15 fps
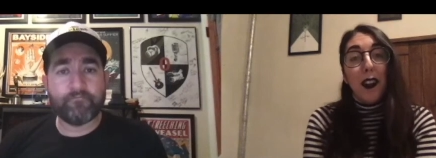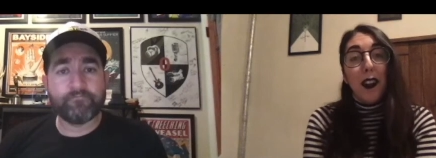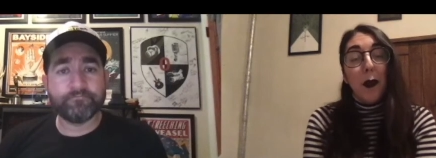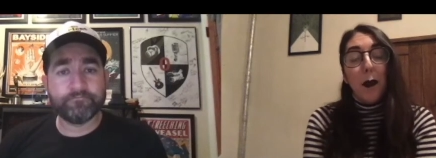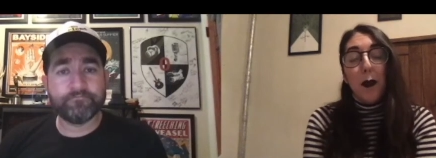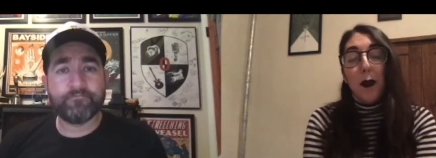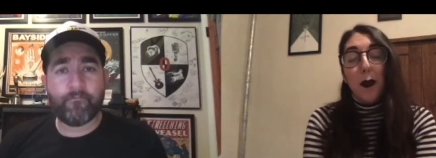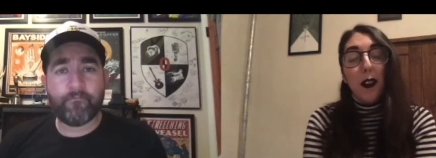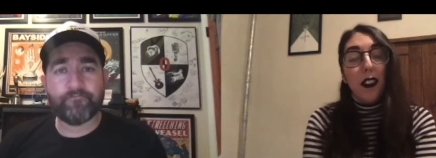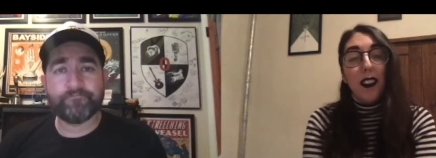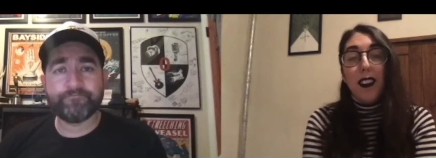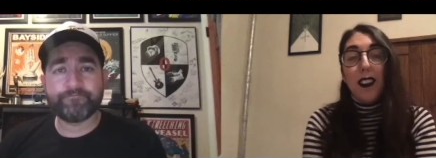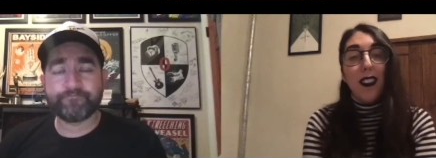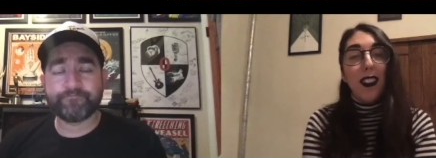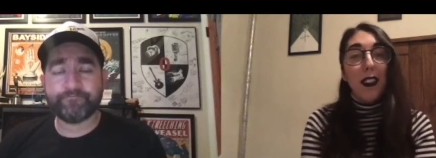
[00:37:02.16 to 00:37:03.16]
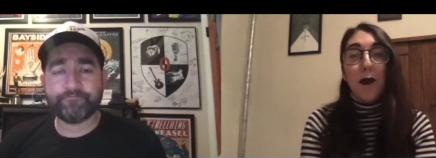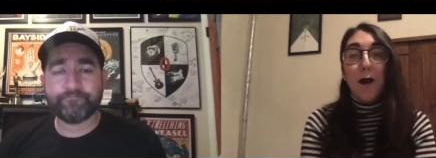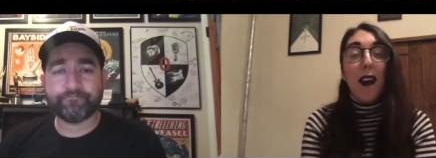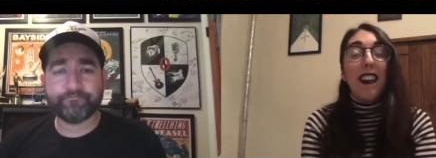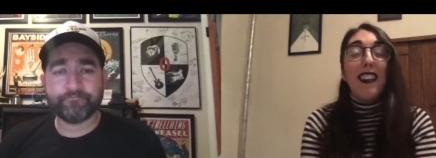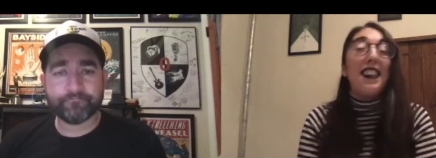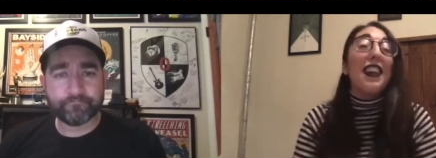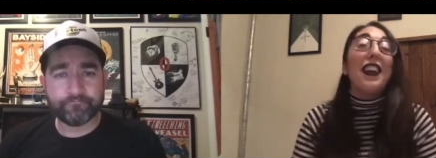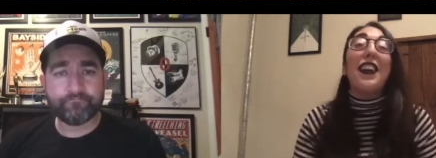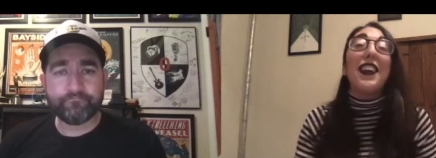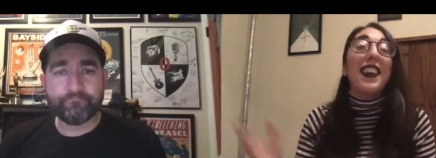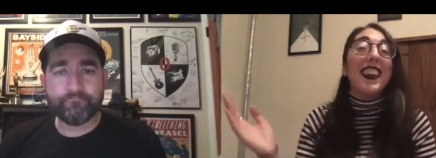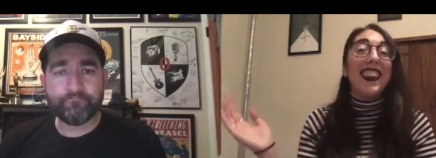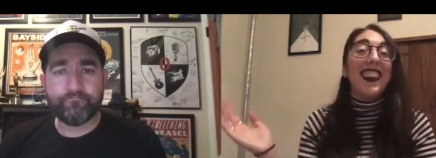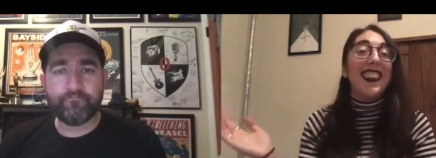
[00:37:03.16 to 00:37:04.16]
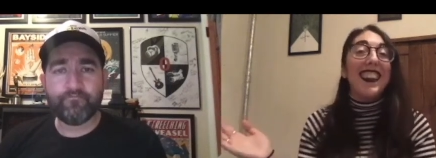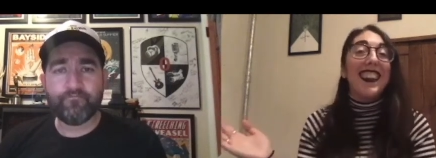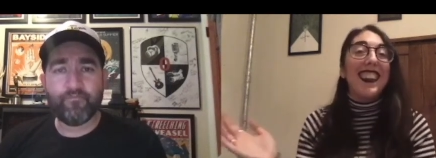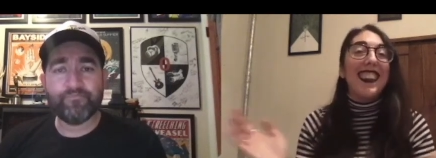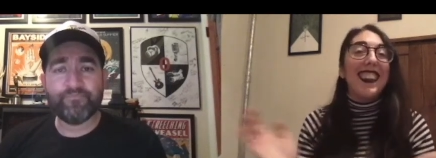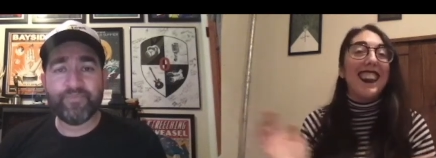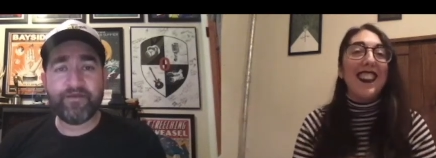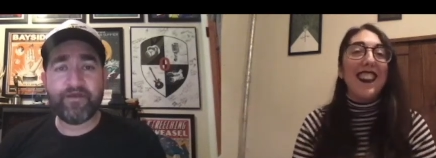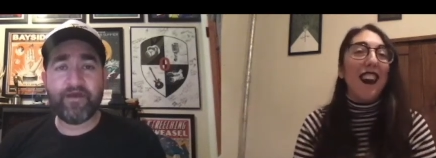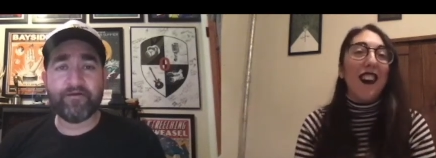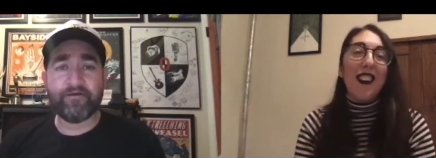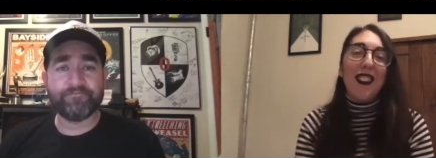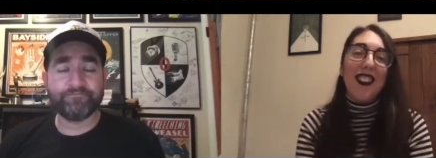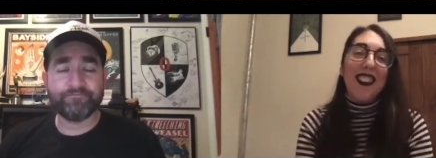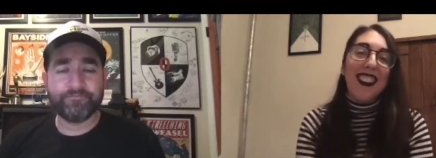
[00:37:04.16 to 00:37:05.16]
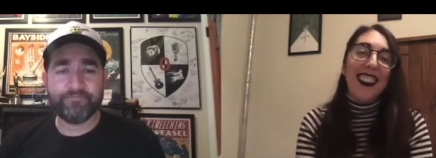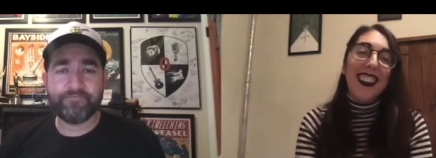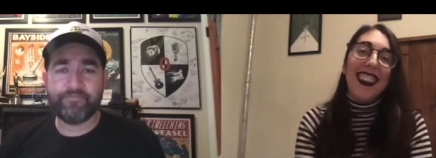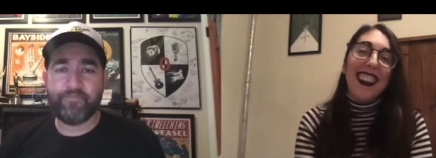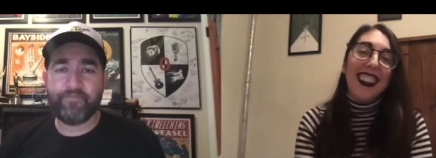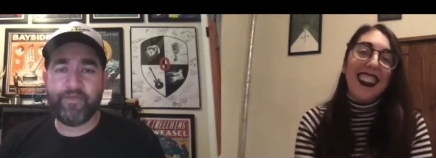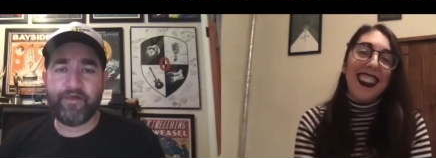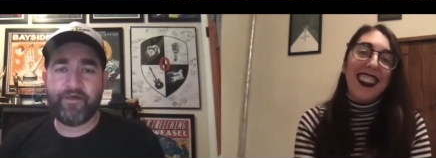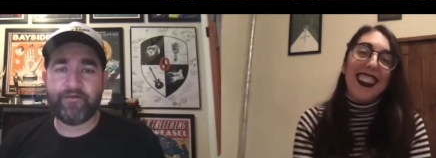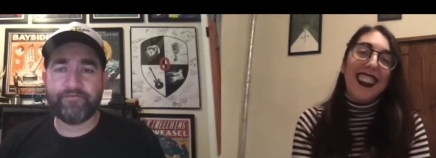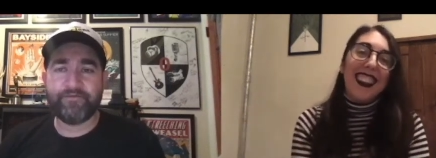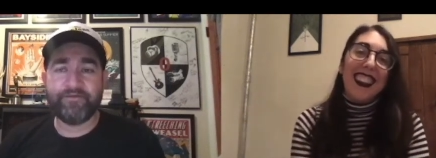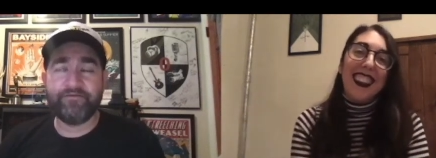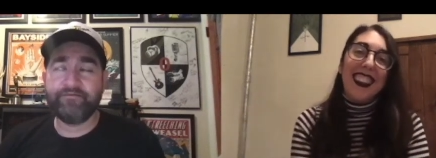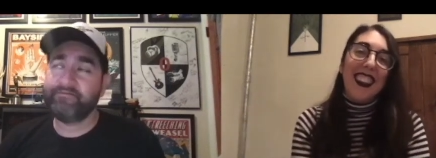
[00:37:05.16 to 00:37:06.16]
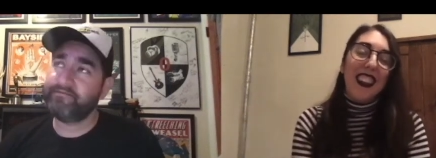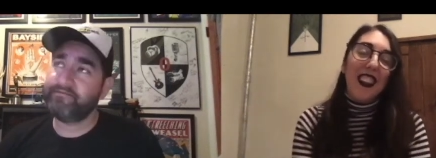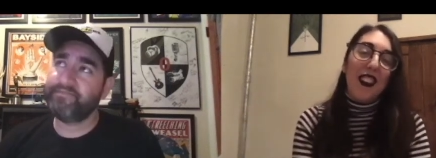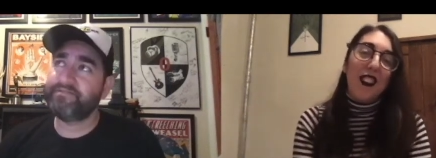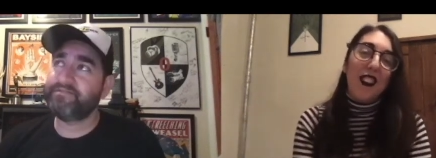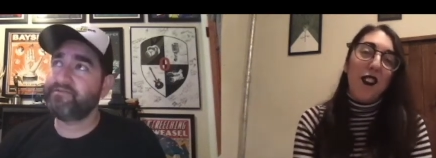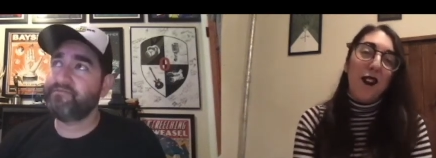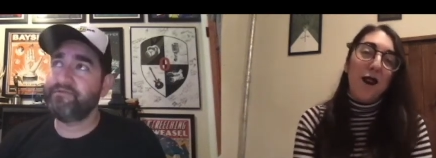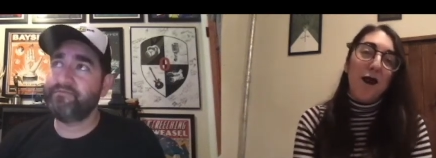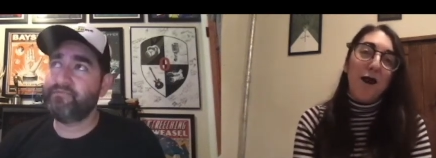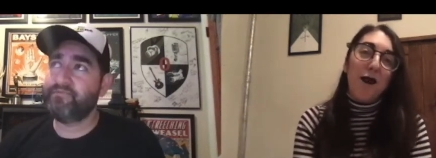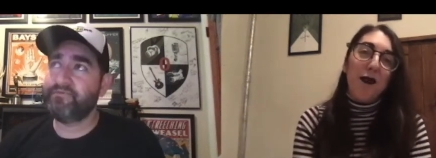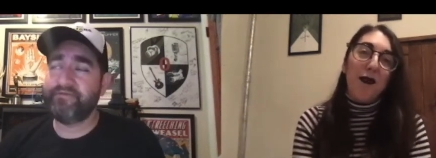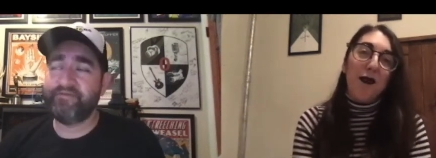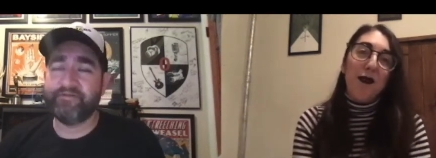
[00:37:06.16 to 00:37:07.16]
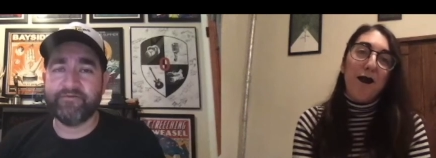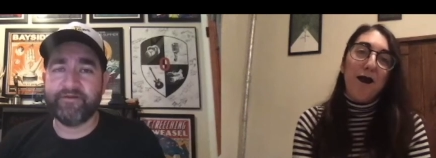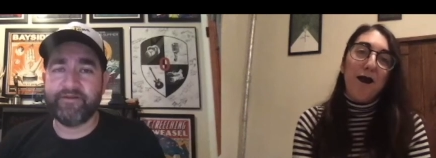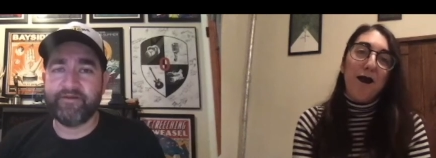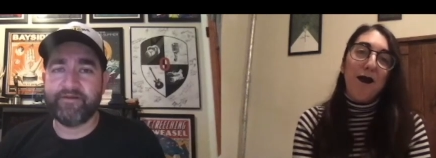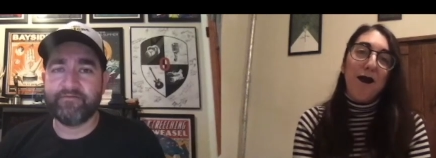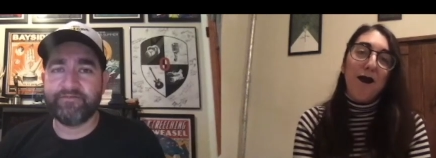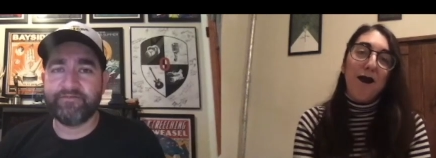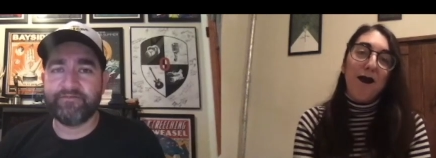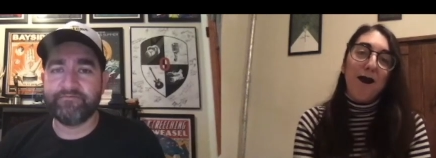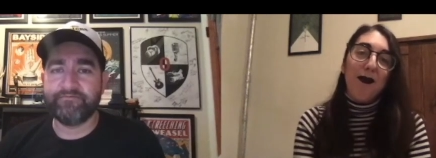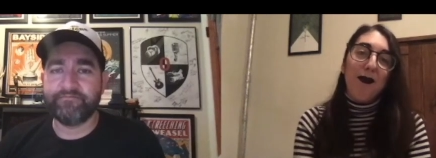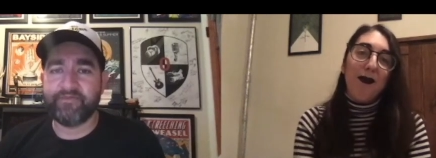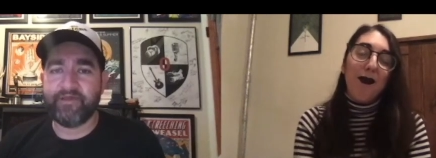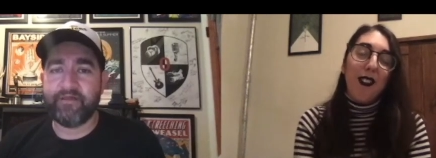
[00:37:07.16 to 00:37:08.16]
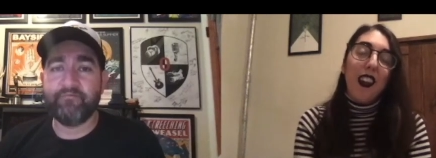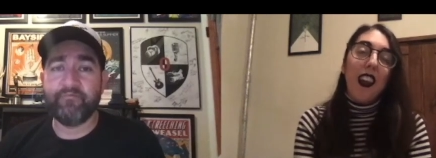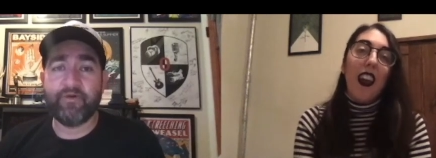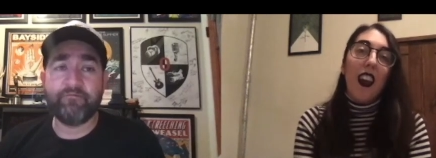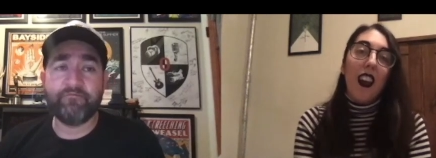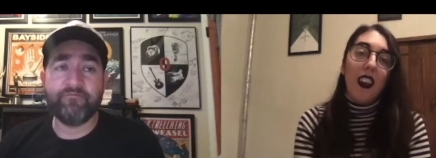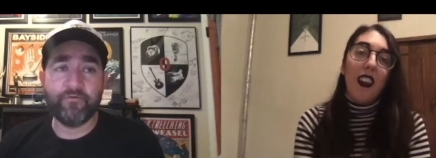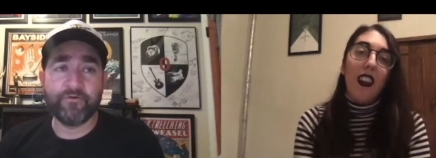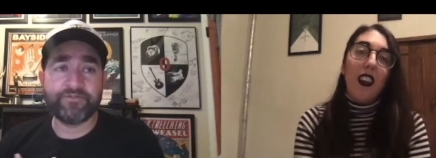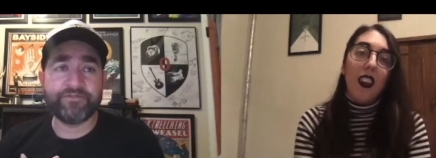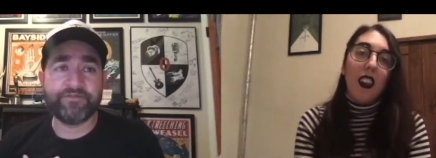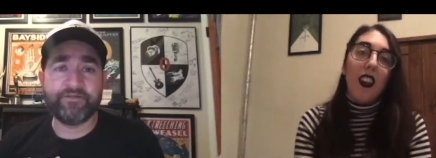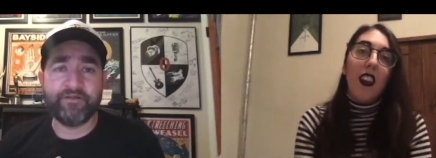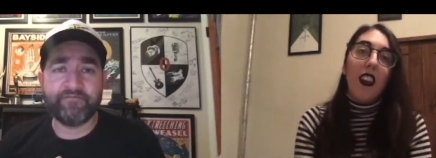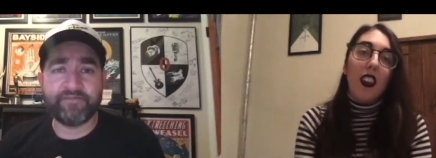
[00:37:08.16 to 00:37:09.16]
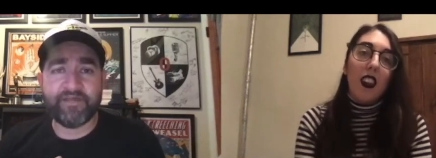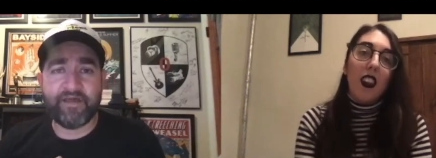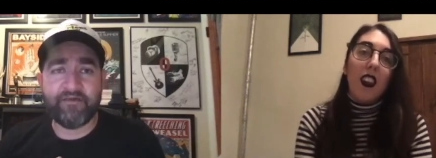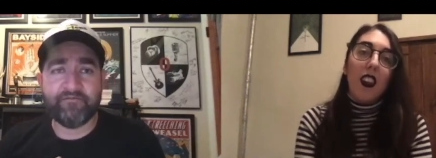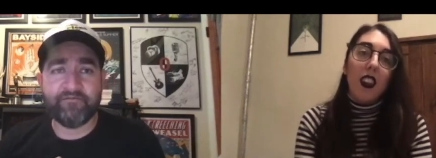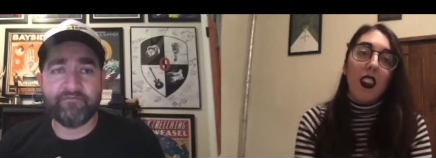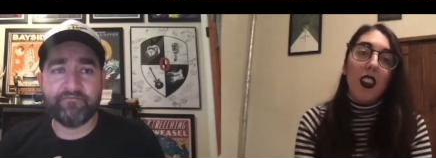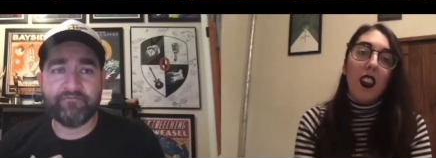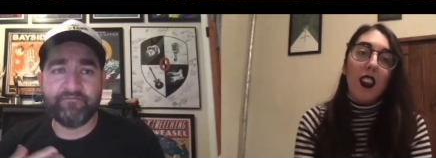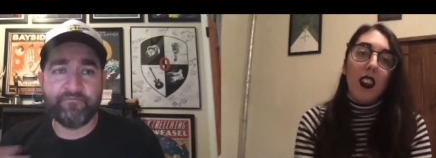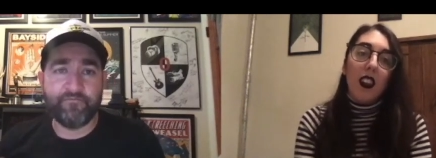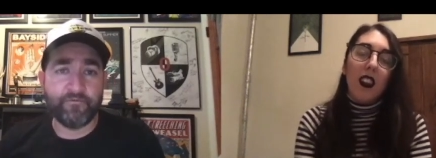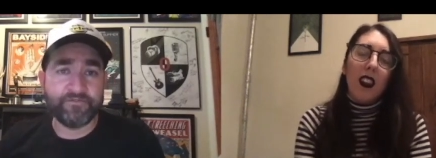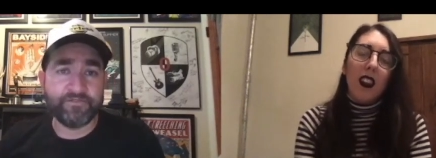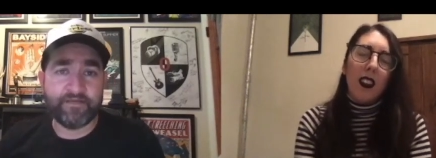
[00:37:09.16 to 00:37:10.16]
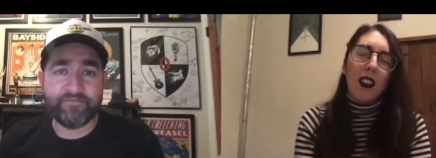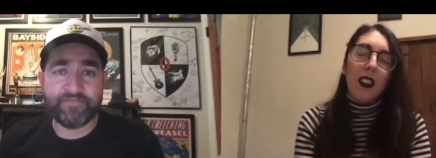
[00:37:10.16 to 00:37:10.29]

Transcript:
Speaker 1: people with like monetarily.
Speaker 2: Yeah, yeah, and I mean, so many people need it right now too. I'm I'm fortunate enough to have a full time day